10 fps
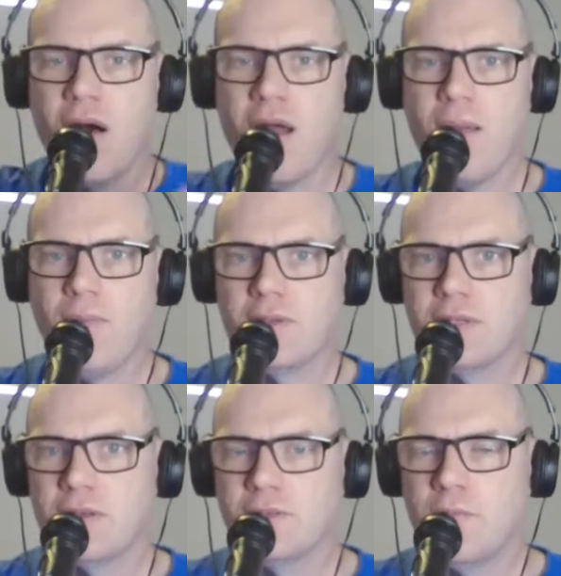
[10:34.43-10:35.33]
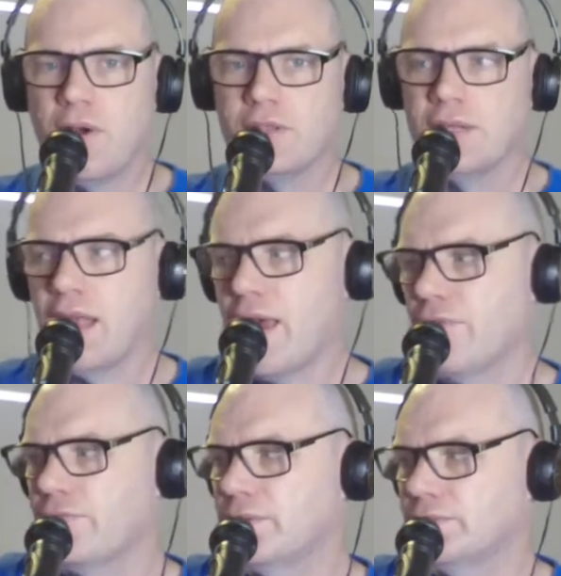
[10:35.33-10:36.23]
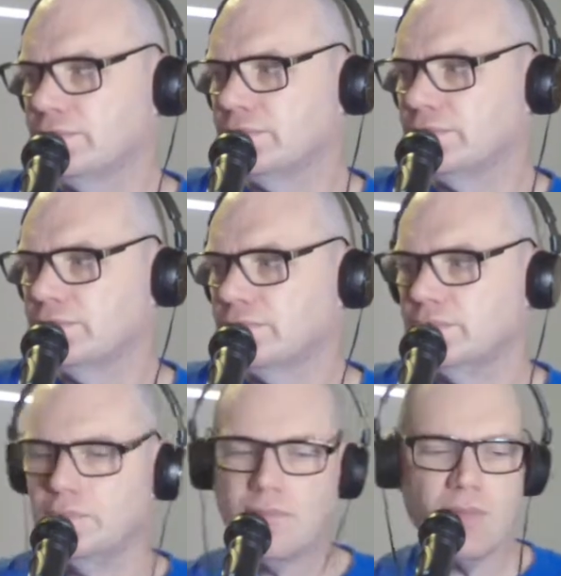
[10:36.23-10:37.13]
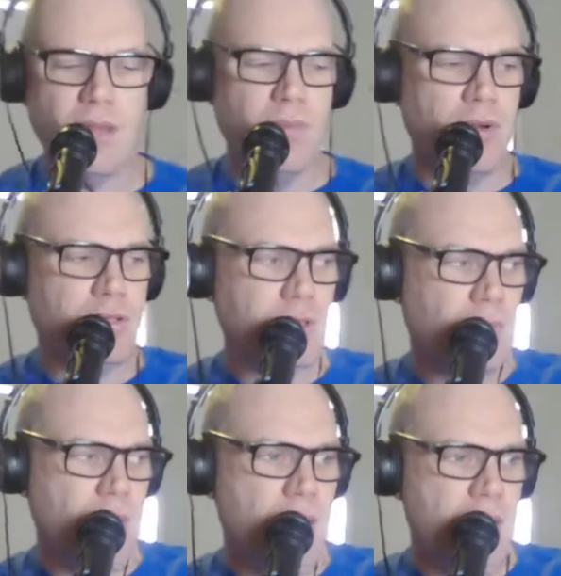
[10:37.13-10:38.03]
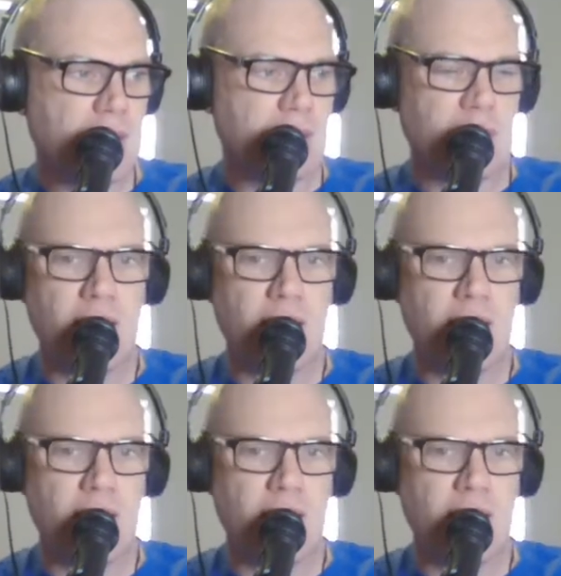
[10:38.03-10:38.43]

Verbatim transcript: All right, boys and girls, point to your left. Point to your right.